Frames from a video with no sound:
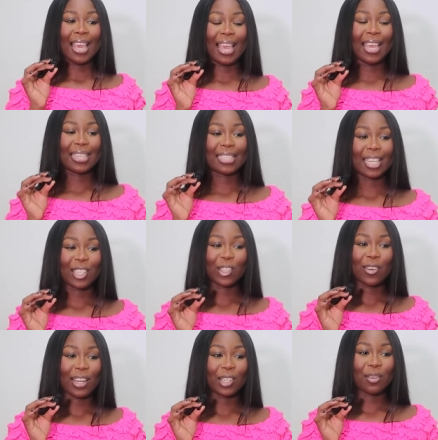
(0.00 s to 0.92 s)
it is a
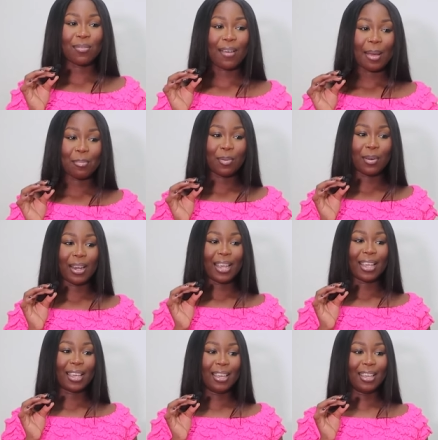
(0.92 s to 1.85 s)
stretchy
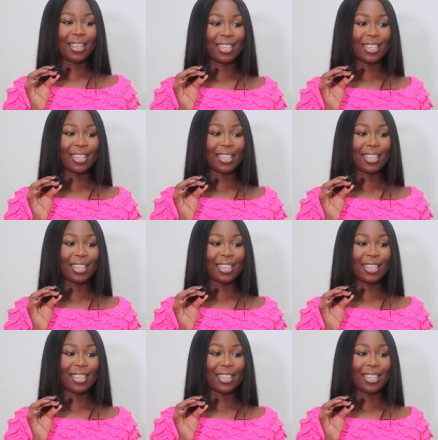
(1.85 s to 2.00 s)
fabric,